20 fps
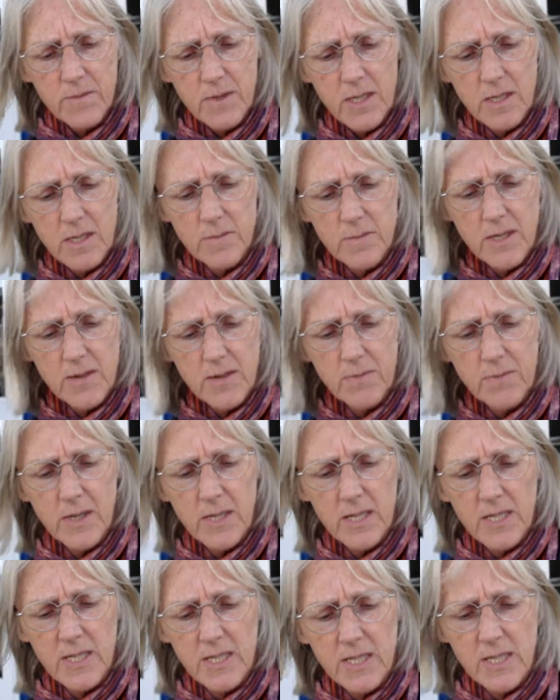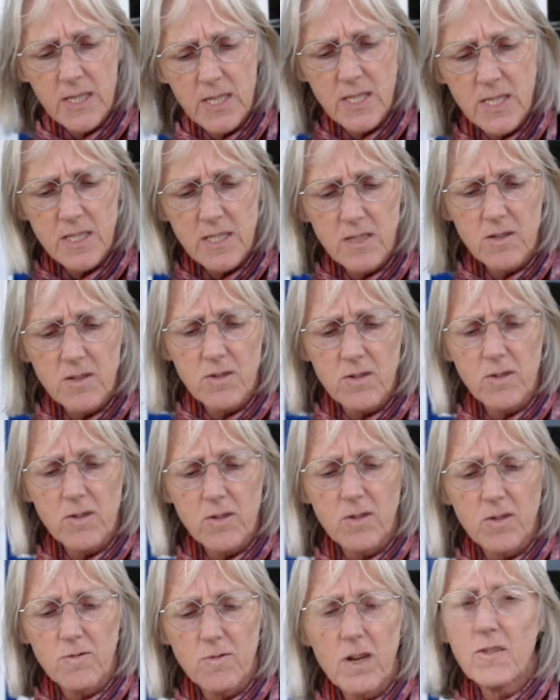Kim's left me a list here, so
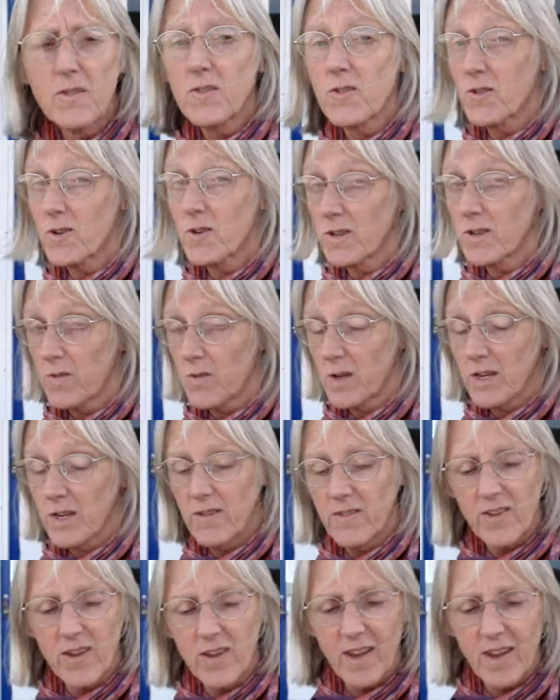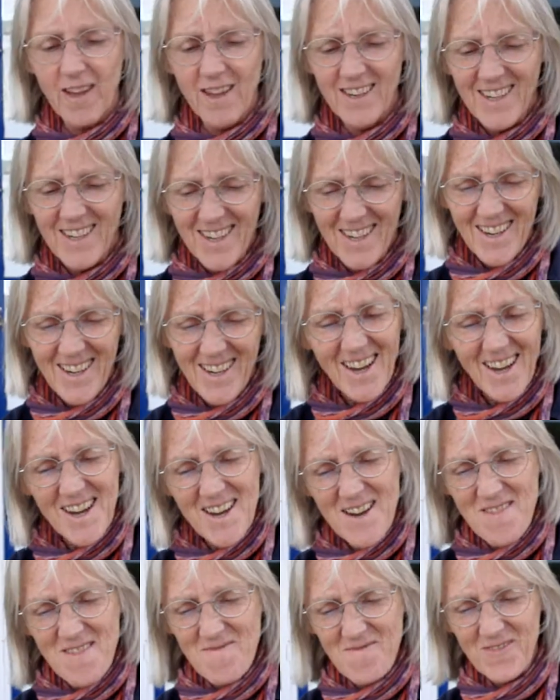I'll run through it as quickly as I can.
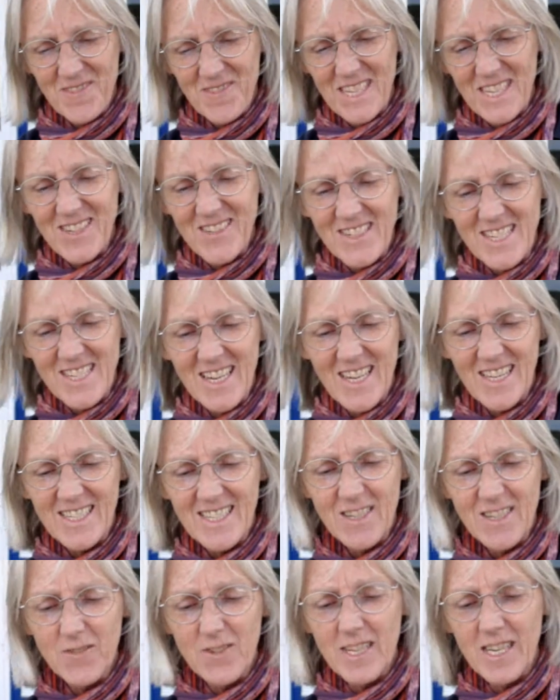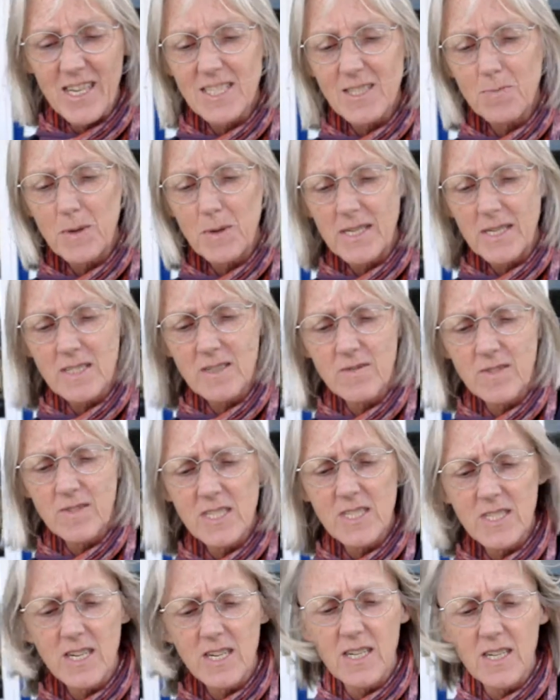We looked at different aspects of the
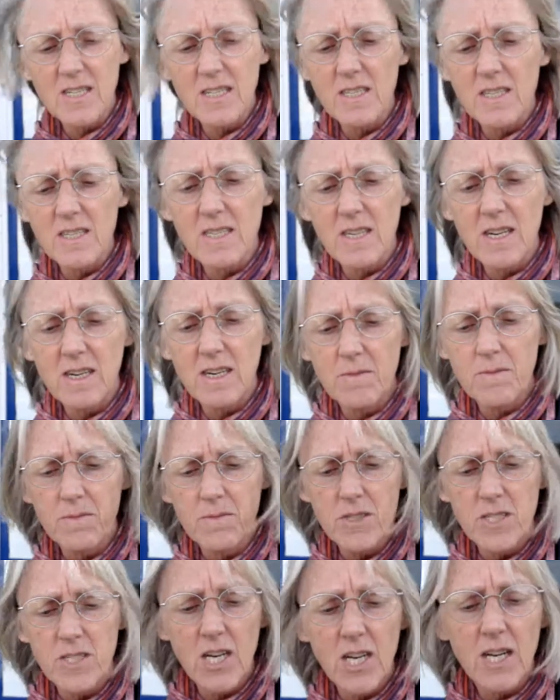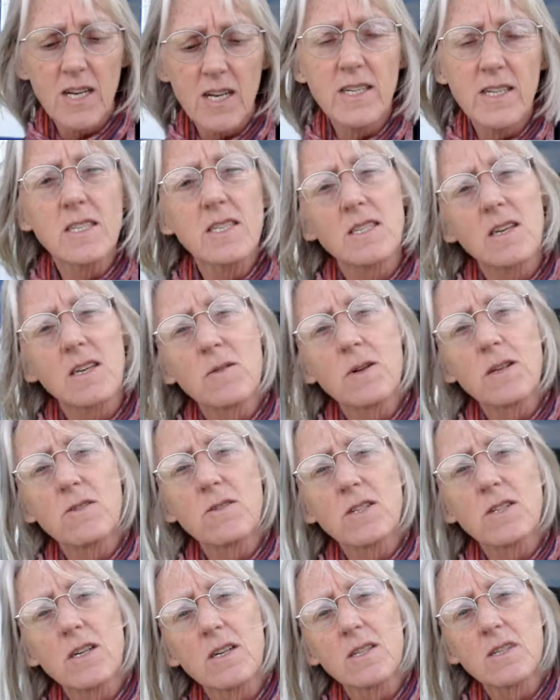designer's checklist. So we
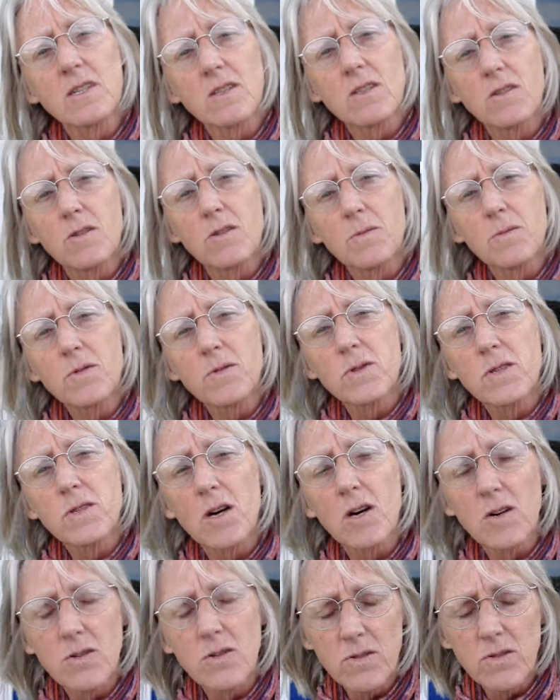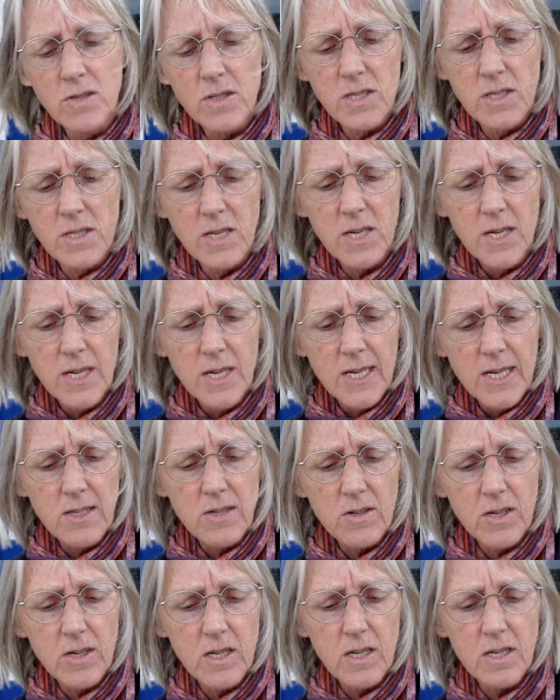looked at thermal zones,
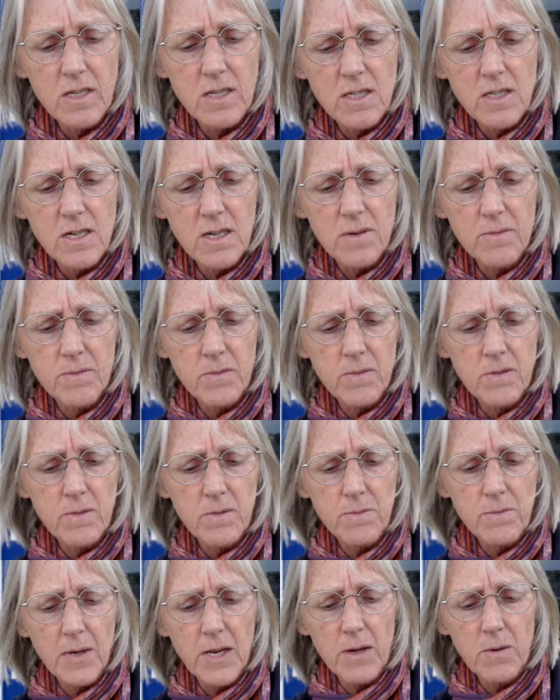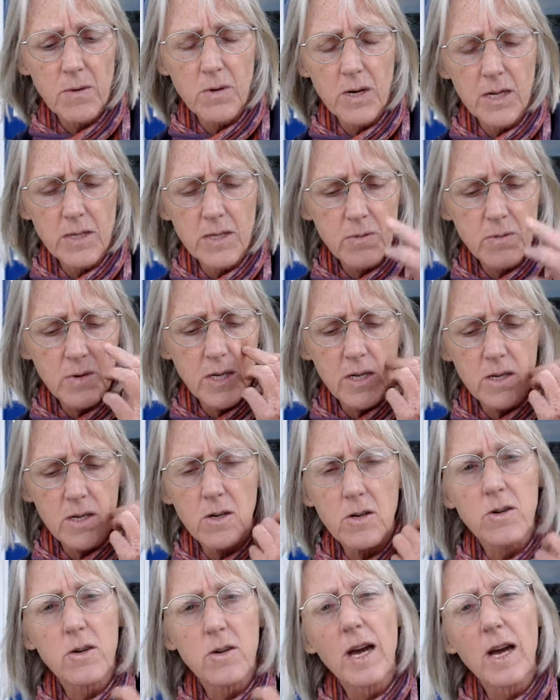looking at way that we can
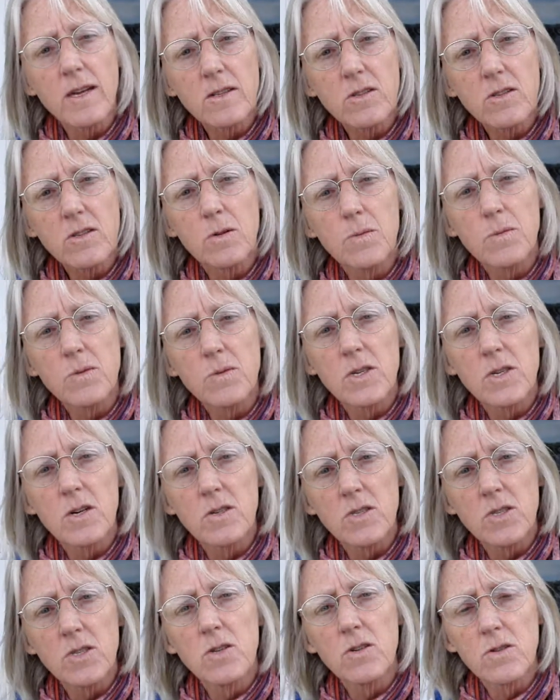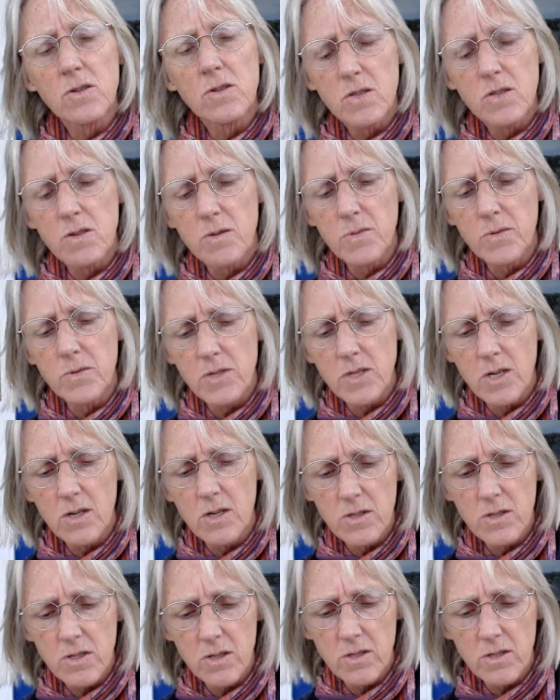create thermal zones, use thermal zones